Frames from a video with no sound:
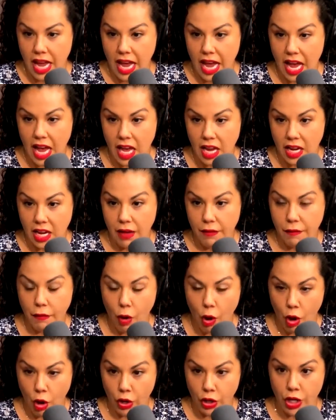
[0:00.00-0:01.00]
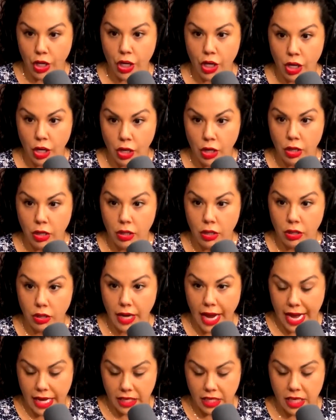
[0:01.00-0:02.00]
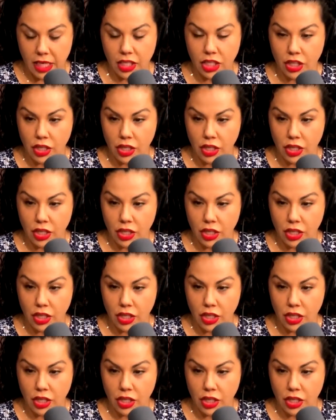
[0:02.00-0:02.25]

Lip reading: and if all your assets